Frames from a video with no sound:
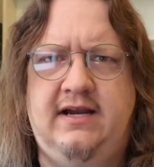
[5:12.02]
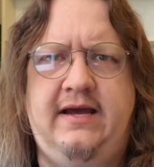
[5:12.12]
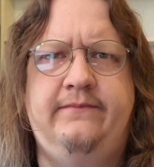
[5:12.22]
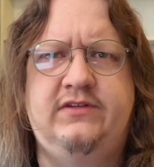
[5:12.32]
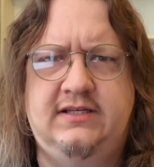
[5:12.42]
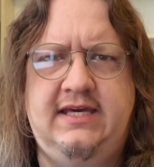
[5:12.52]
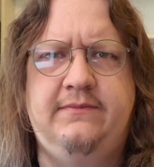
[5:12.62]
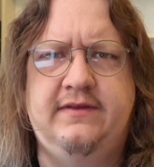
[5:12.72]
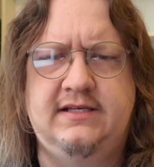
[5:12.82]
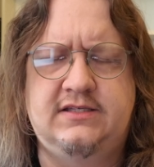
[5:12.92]
RAM to
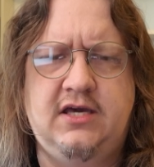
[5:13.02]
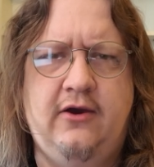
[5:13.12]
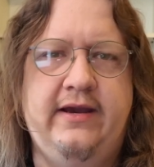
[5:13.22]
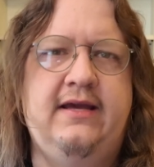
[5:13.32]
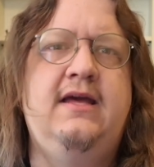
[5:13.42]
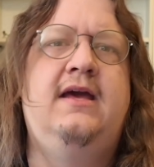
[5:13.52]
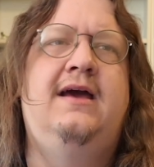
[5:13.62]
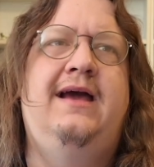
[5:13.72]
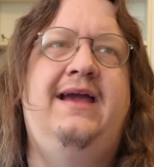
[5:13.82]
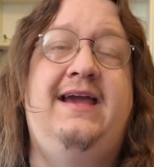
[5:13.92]
keep things going.
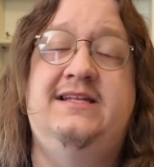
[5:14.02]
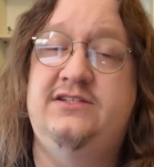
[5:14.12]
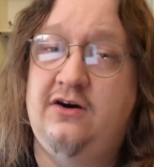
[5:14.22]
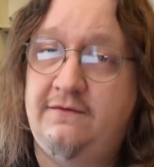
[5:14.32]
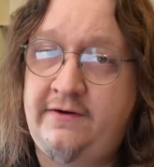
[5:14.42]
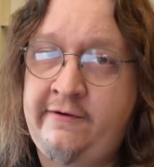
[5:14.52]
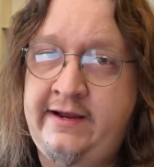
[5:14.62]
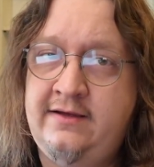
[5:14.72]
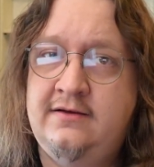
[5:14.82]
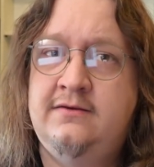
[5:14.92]
It's not
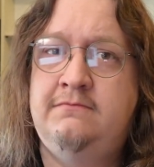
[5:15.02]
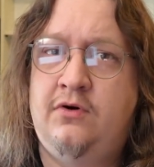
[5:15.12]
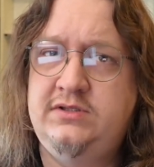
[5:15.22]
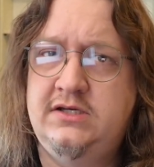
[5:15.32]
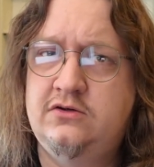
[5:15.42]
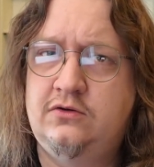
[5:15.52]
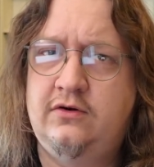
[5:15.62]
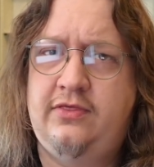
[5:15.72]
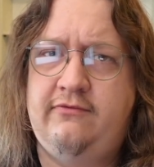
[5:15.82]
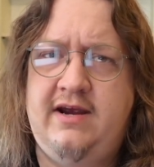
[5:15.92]
very multi-core
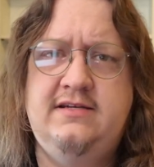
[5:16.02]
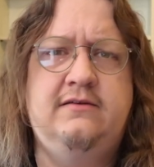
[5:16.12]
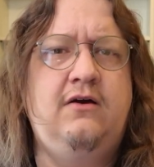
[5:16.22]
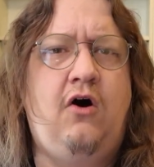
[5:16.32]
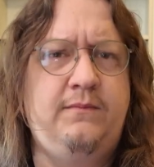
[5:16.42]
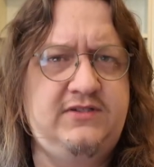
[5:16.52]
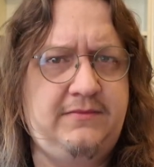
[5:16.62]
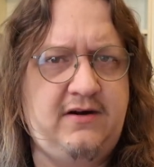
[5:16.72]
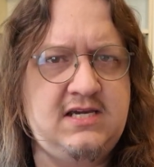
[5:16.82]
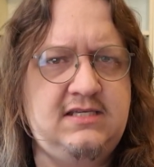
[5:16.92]
thread
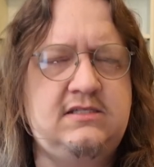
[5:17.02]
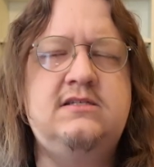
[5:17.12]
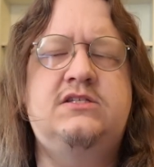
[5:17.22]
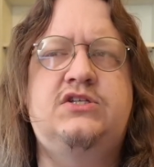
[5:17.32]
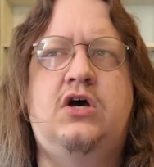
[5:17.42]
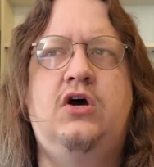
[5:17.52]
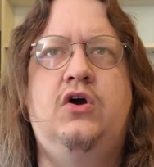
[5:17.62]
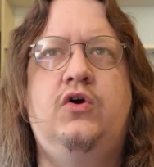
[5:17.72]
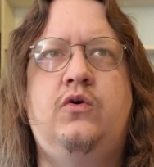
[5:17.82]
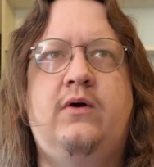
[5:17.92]
optimized,
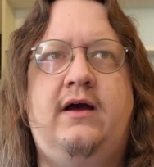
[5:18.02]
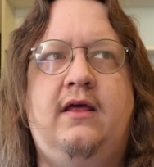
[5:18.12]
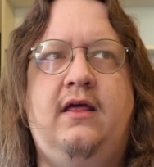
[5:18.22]
so